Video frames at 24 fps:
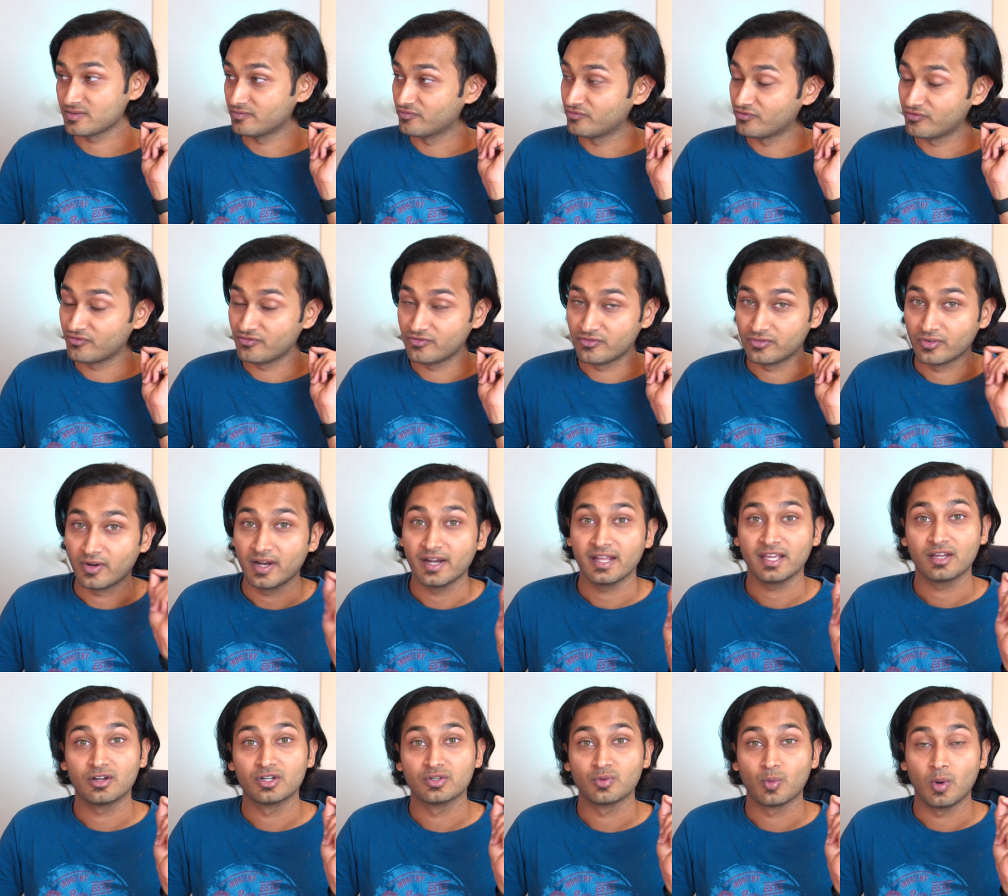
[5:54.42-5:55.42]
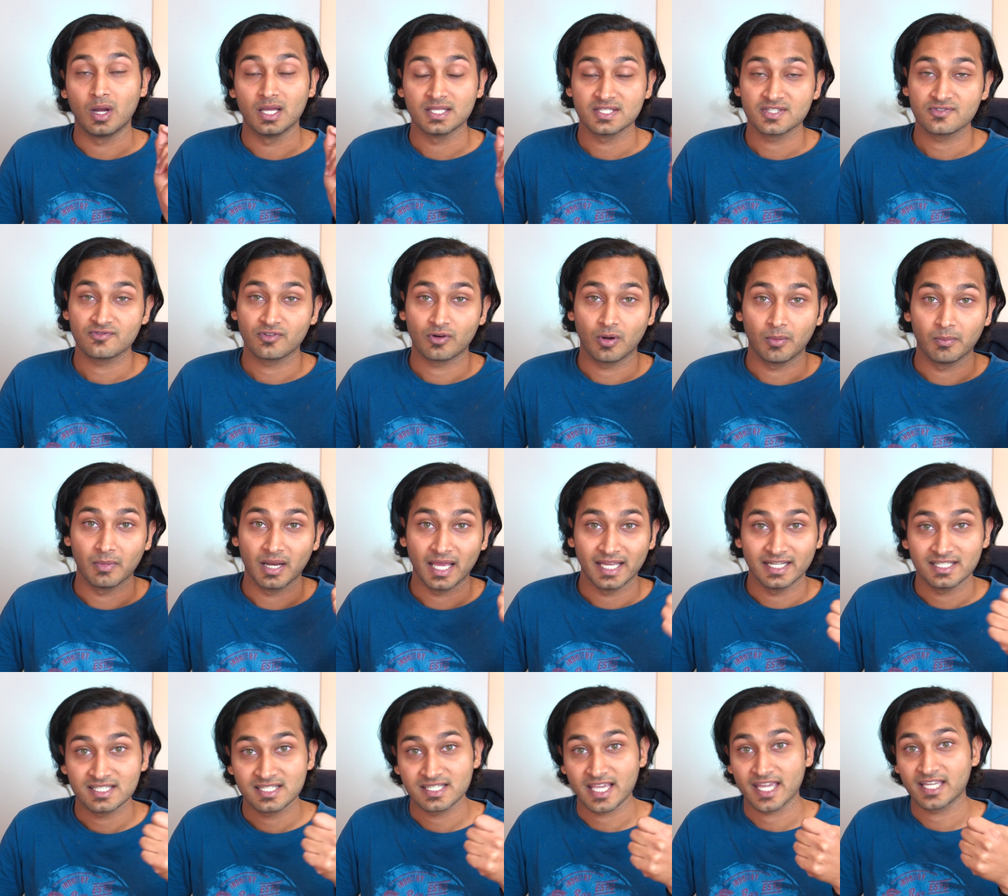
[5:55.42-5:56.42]
some very good ones from
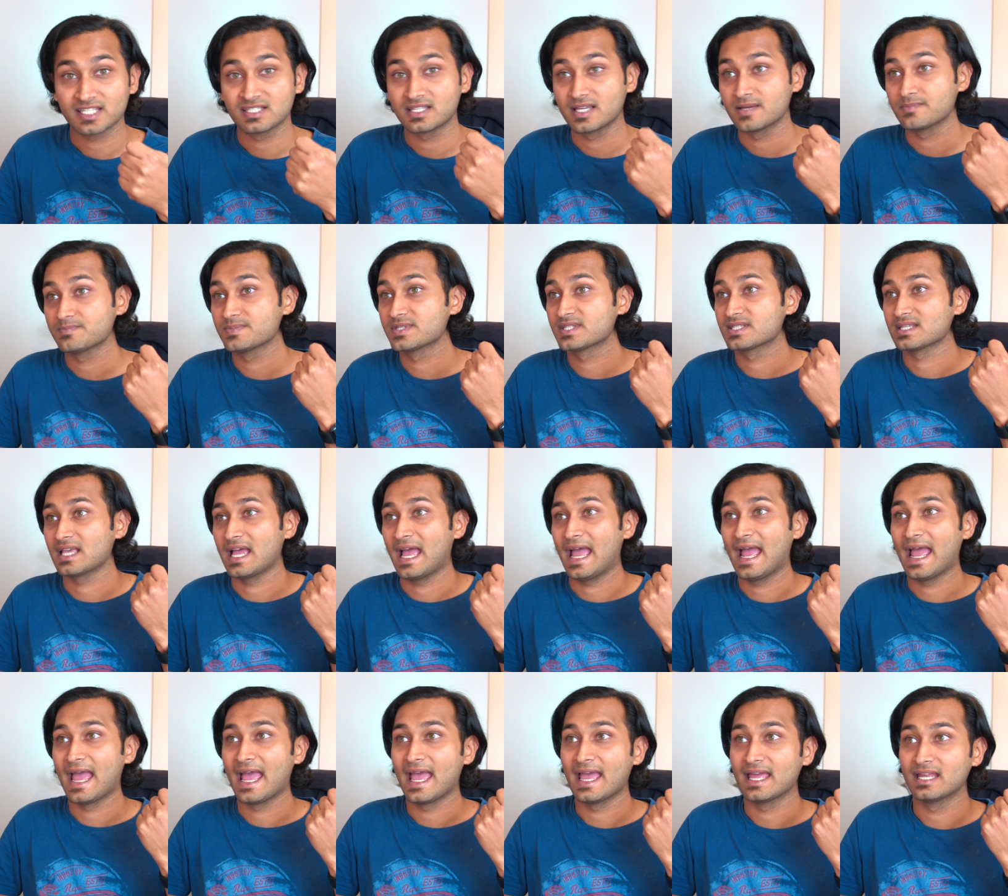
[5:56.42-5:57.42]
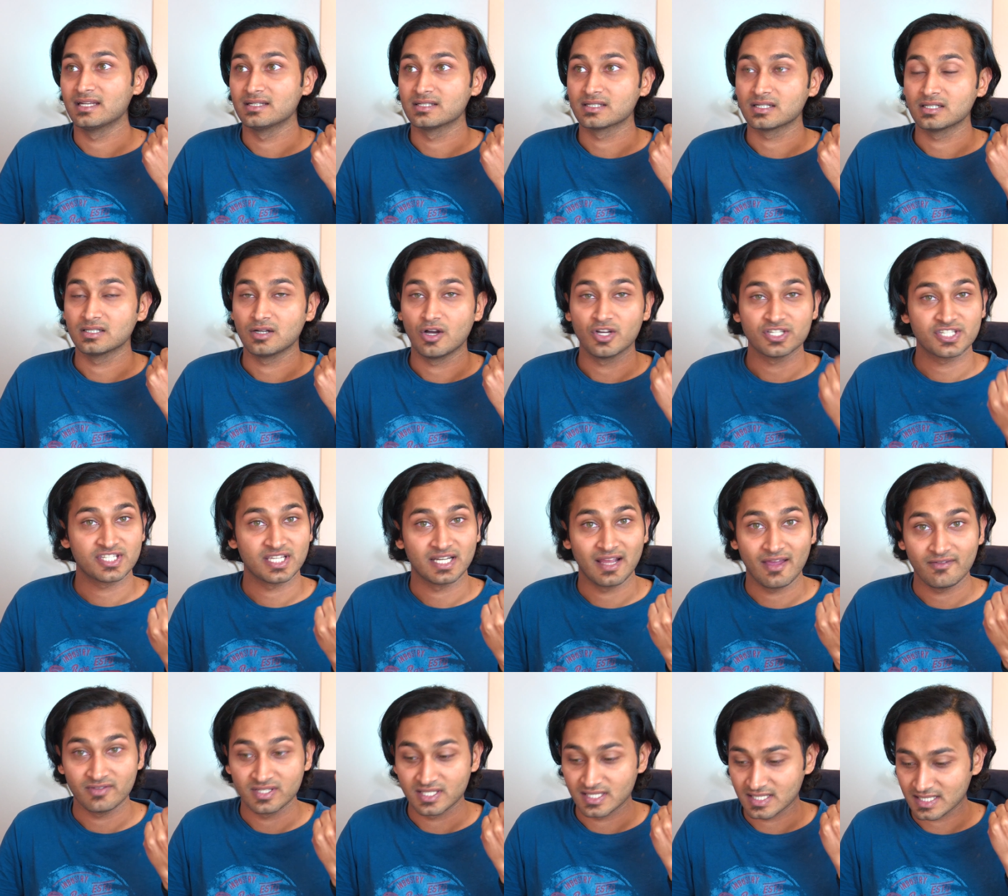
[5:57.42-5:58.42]
Linus Tech Tips and Austin
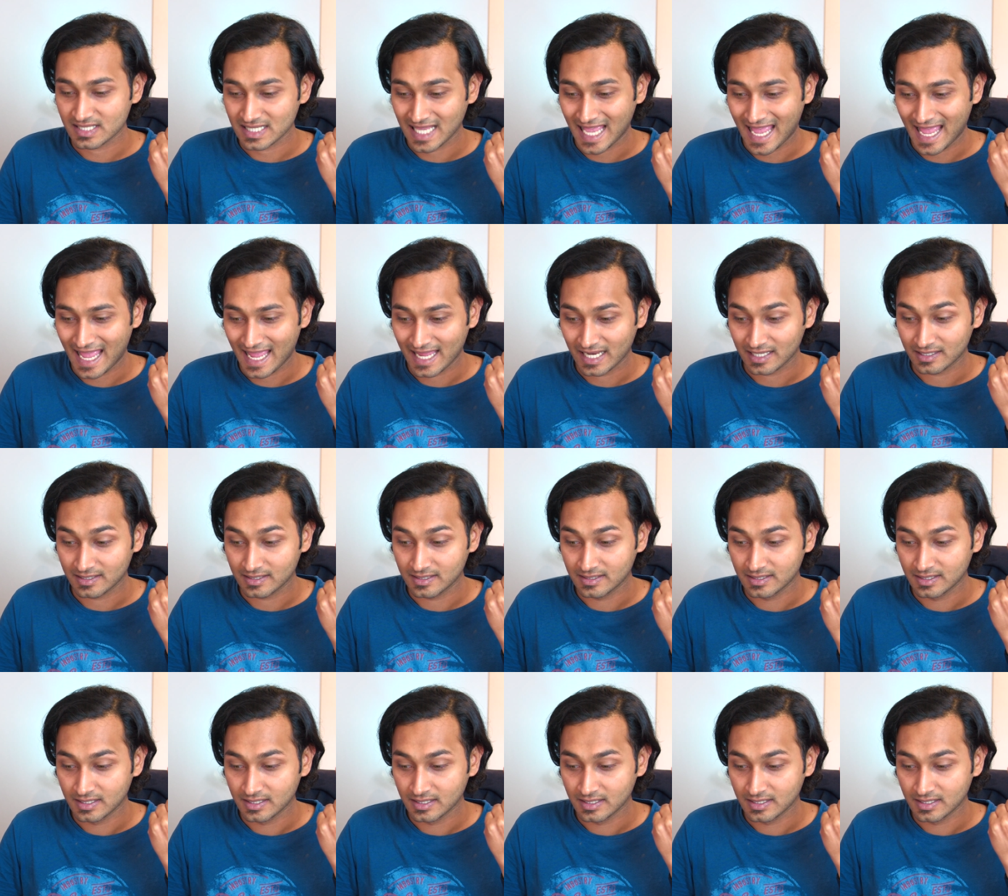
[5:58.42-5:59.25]
Evans and